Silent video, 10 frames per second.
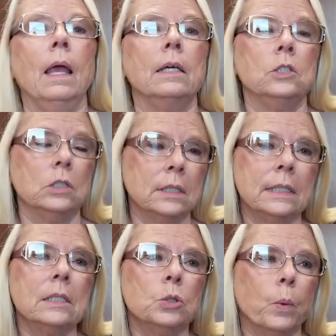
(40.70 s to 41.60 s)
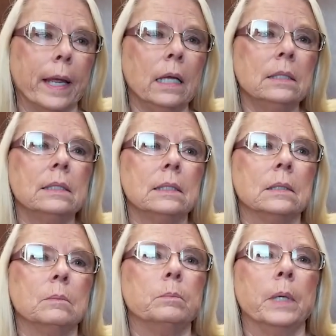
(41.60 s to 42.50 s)
It took 6 weeks,
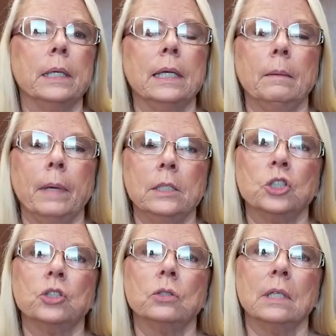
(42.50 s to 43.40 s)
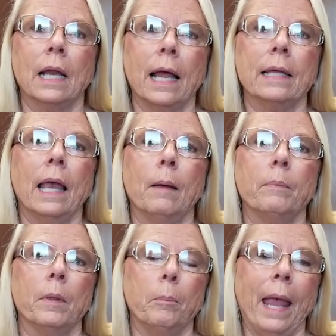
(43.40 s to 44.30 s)
but he made sure that I kept
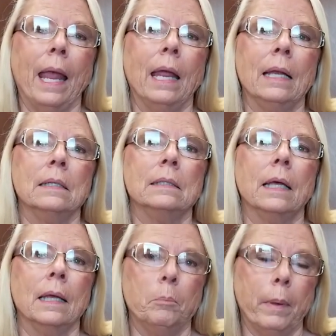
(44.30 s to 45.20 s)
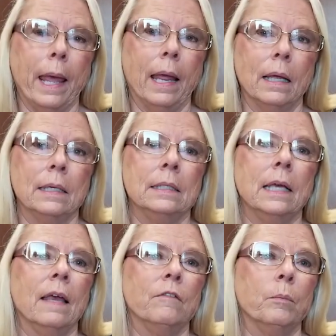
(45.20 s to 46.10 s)
the pain at bay. He
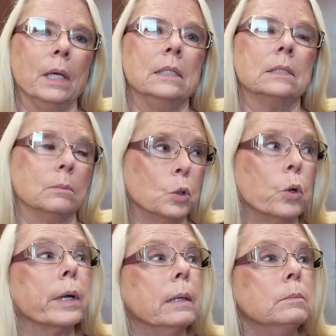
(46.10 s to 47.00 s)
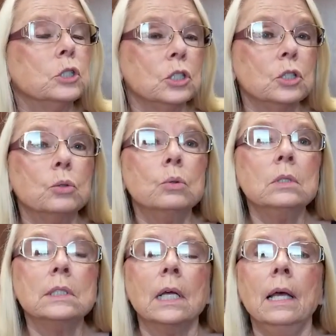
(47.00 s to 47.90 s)
gave me some cream to
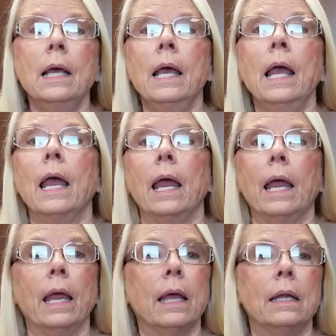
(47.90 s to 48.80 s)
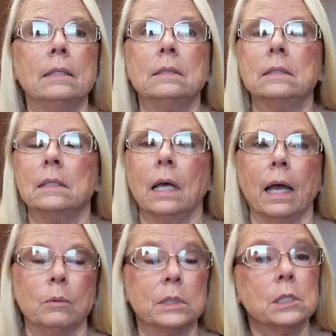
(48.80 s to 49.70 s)
use, and I
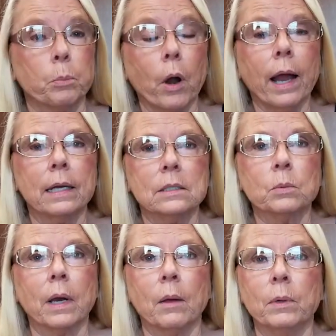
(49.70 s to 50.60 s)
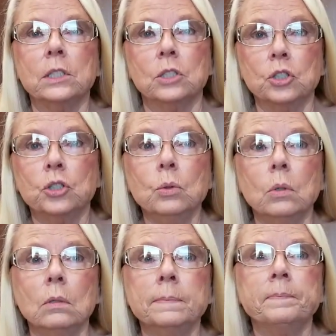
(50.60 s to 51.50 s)
was surprised when I went to
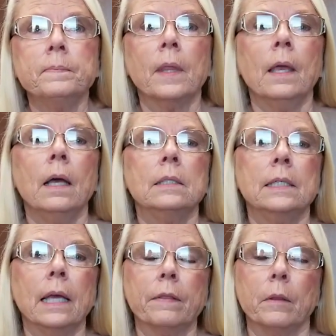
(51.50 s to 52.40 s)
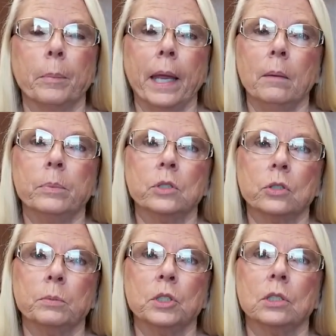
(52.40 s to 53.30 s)
Jewel to get the pain
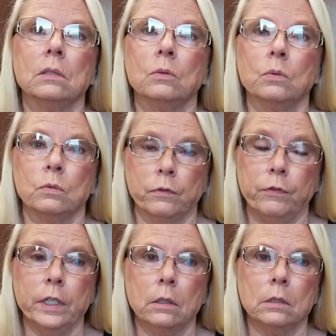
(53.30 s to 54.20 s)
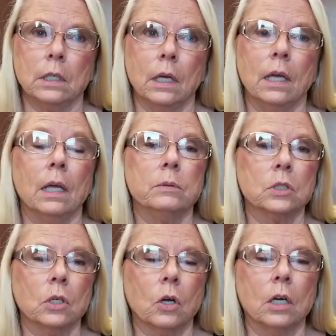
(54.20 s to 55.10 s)
prescription filled. It was
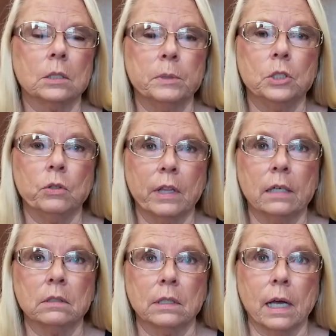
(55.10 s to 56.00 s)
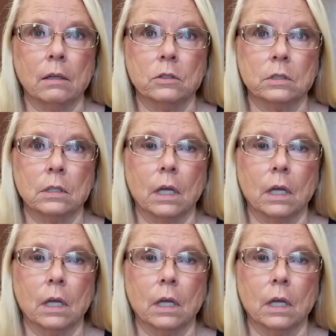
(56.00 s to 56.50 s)
going to cost me $2,000.